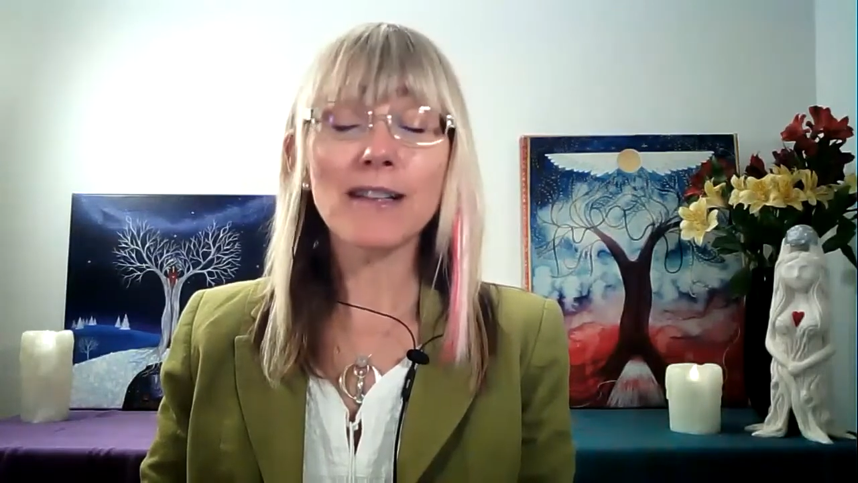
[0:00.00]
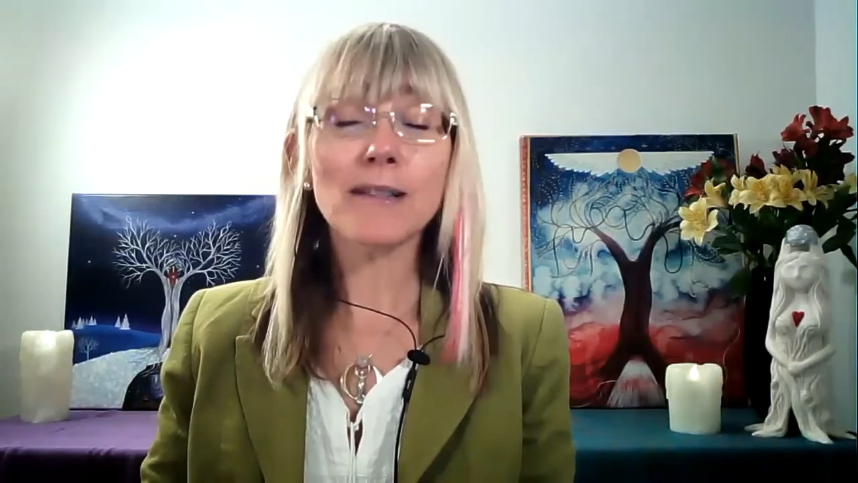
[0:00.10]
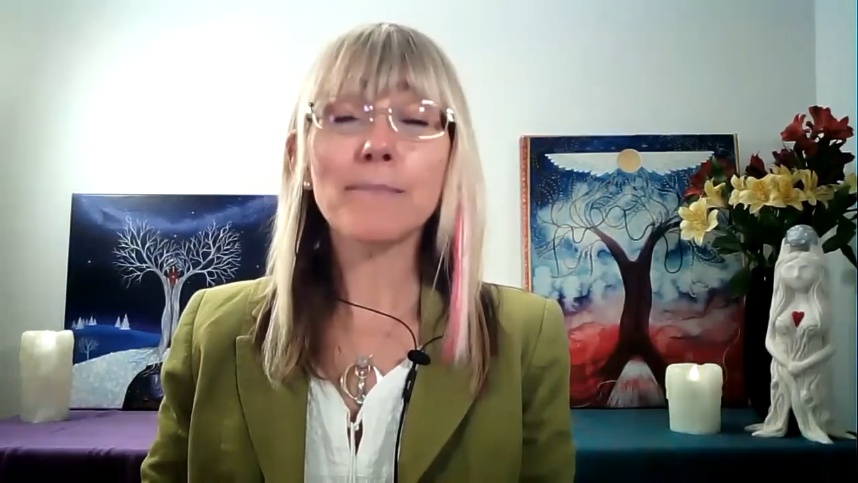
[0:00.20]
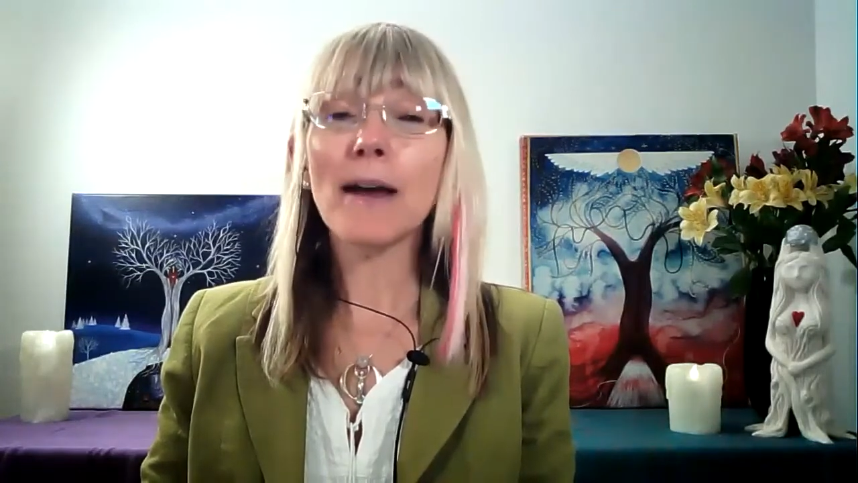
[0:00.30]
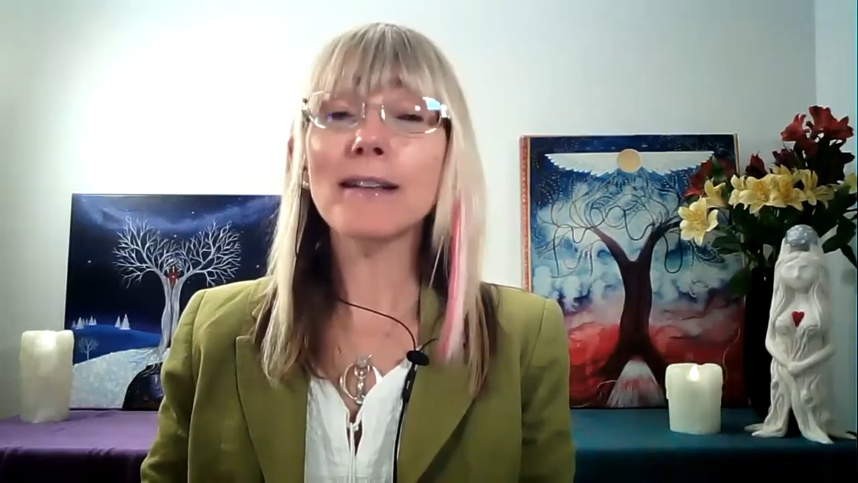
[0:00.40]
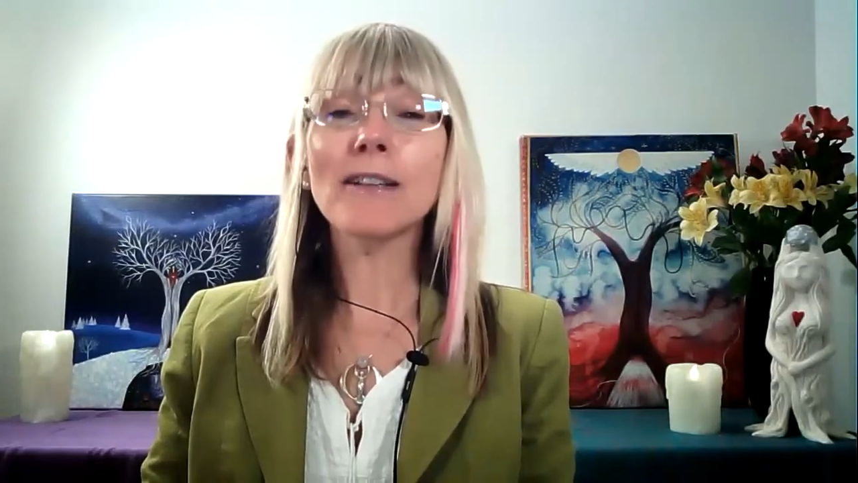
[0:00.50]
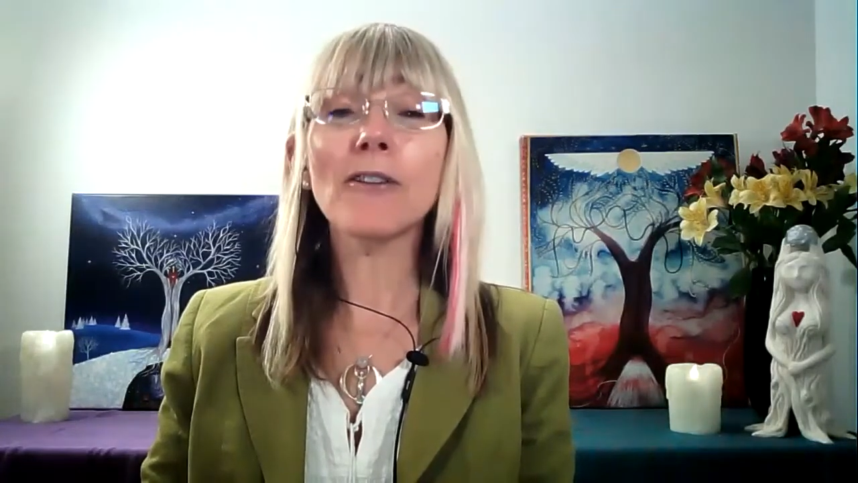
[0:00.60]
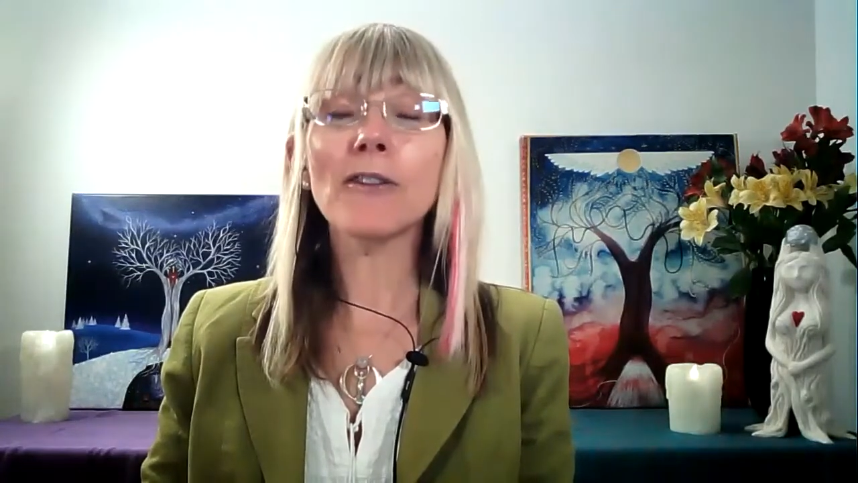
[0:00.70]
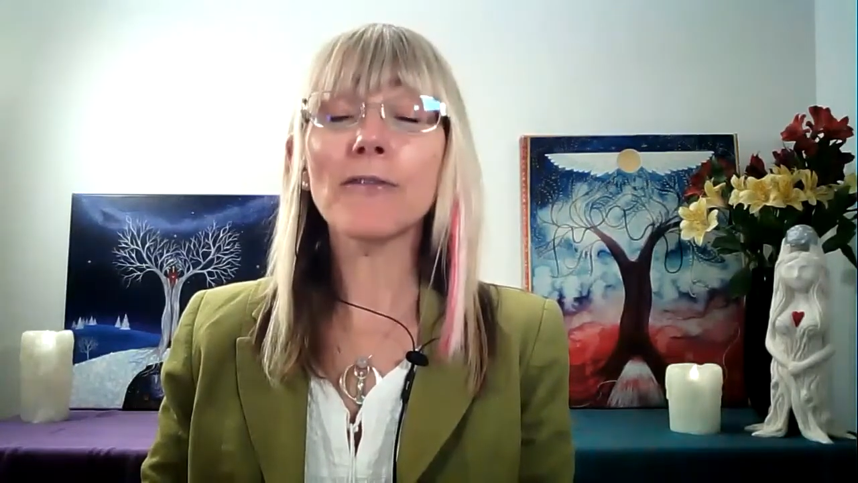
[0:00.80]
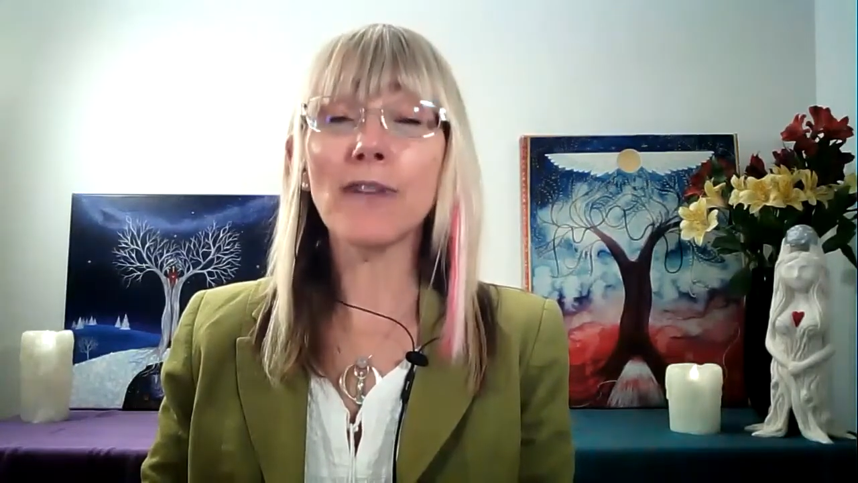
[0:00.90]
depending
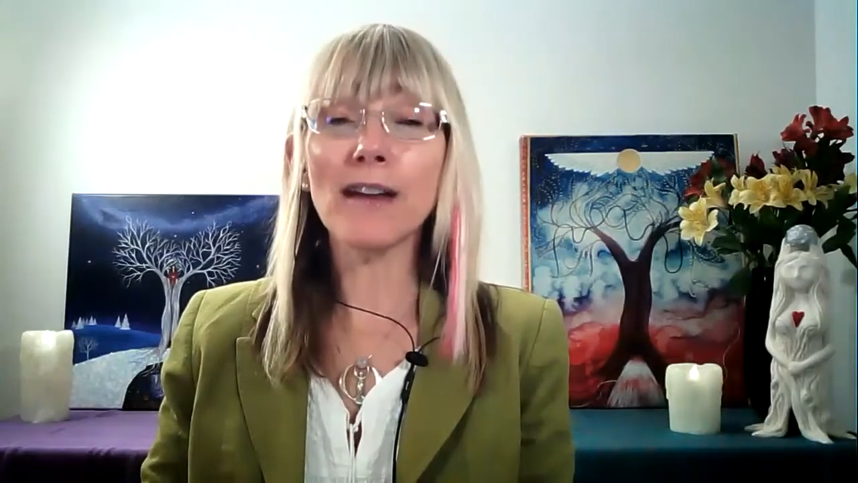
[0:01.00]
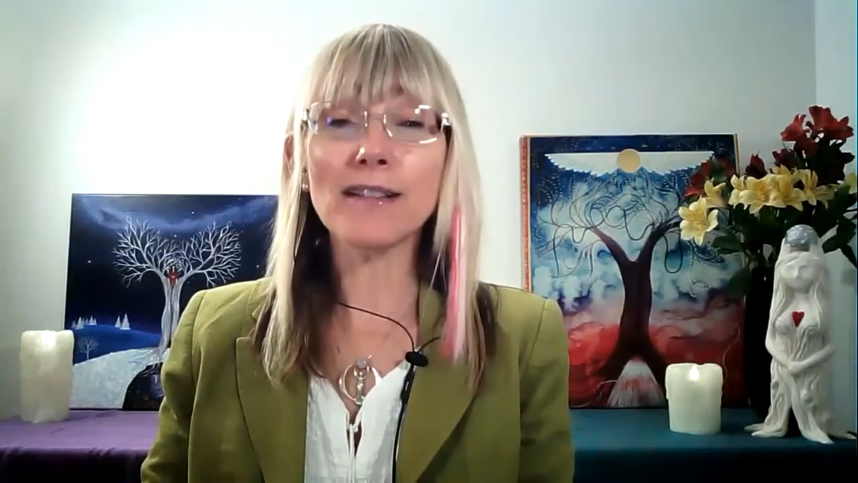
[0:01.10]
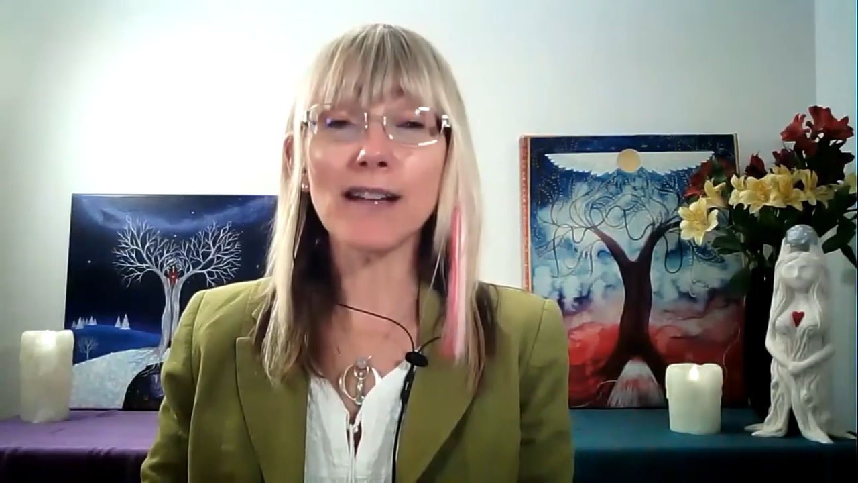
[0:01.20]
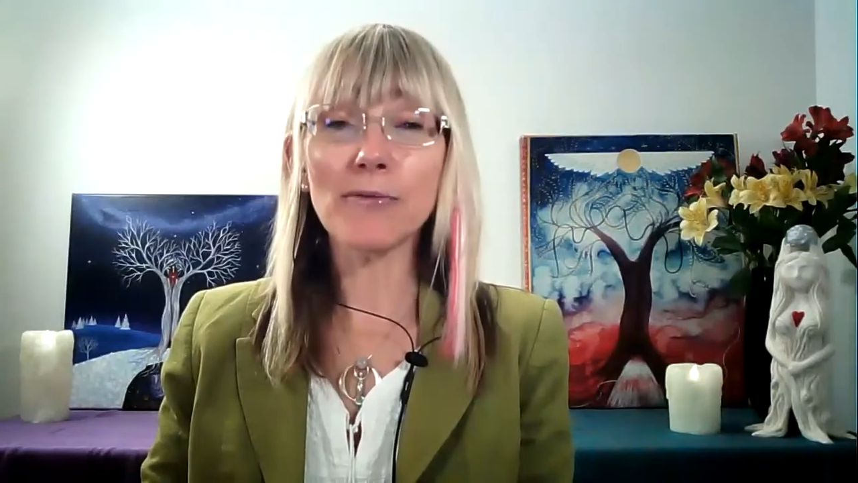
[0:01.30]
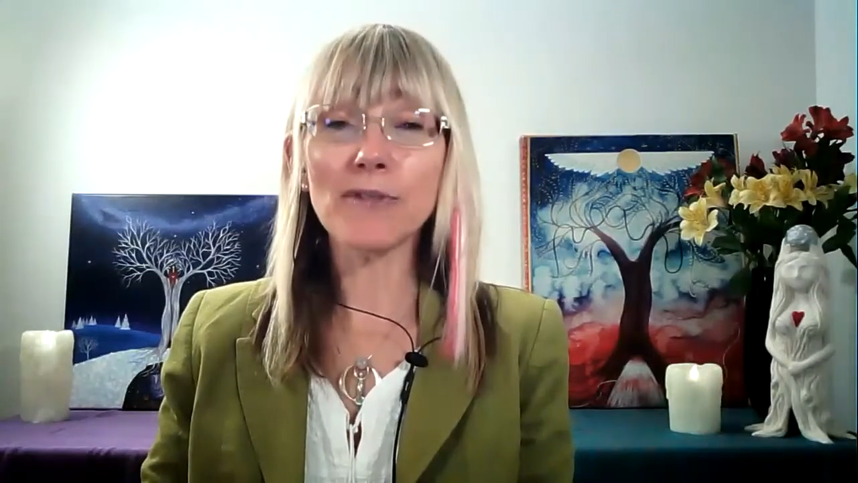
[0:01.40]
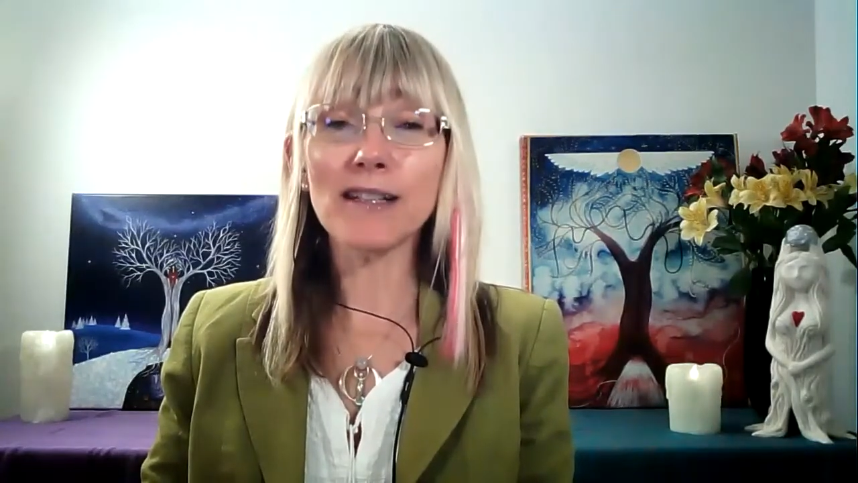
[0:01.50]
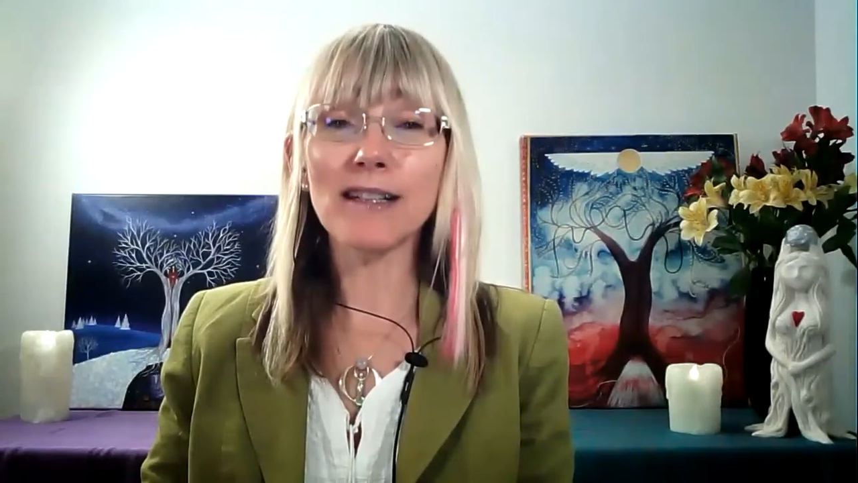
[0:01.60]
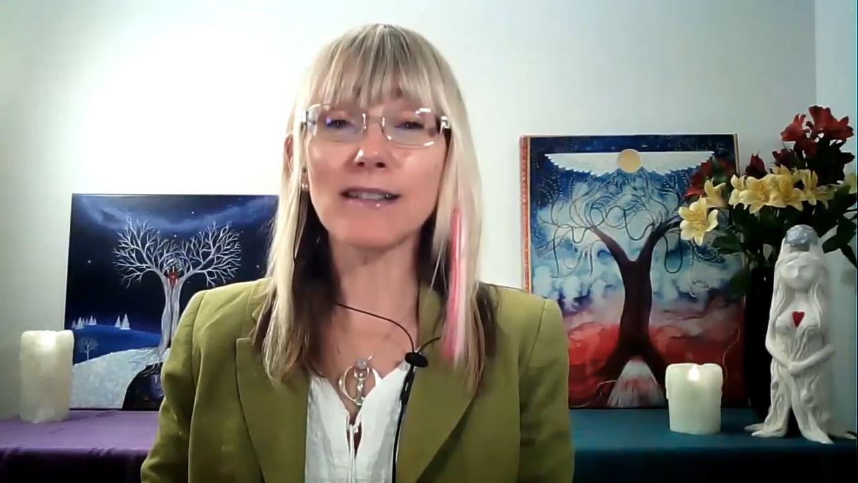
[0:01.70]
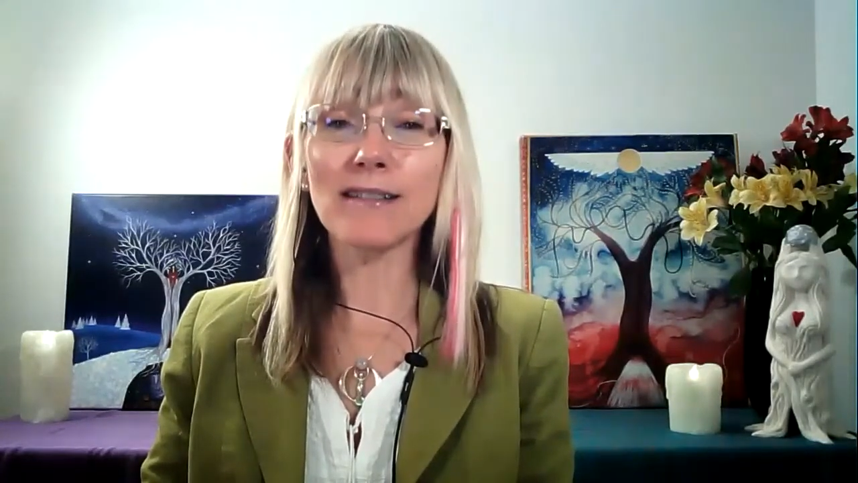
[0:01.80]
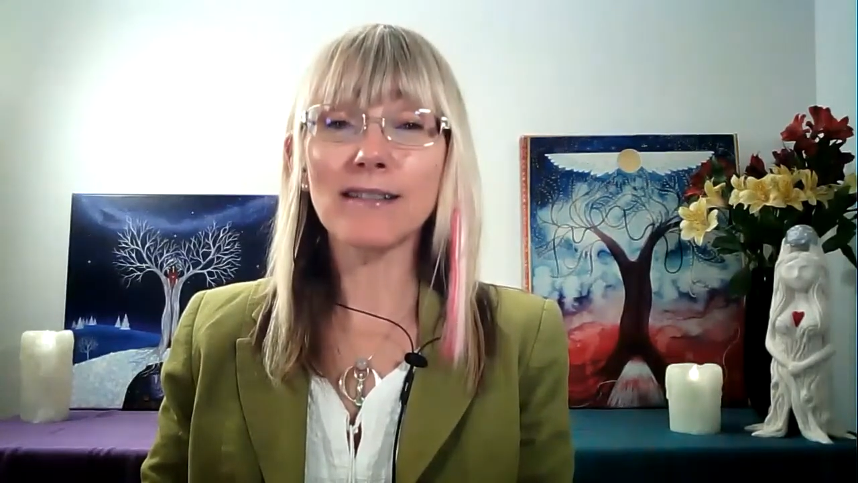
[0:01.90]
on the phase I was
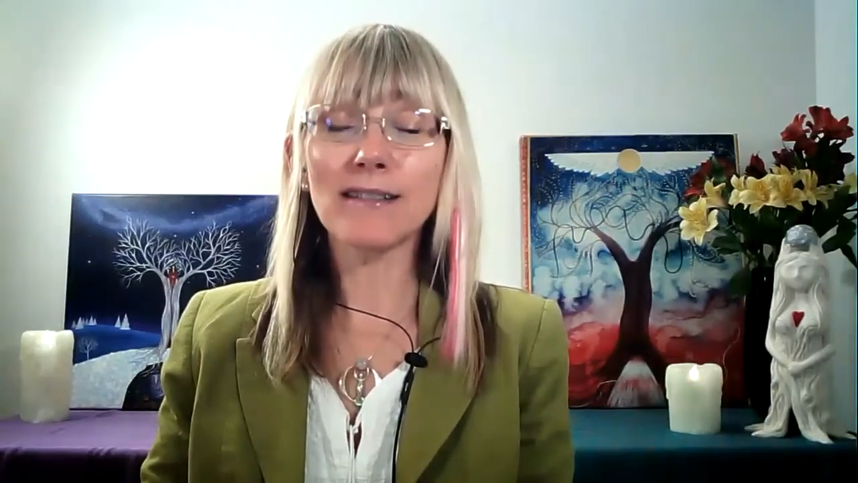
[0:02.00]
in.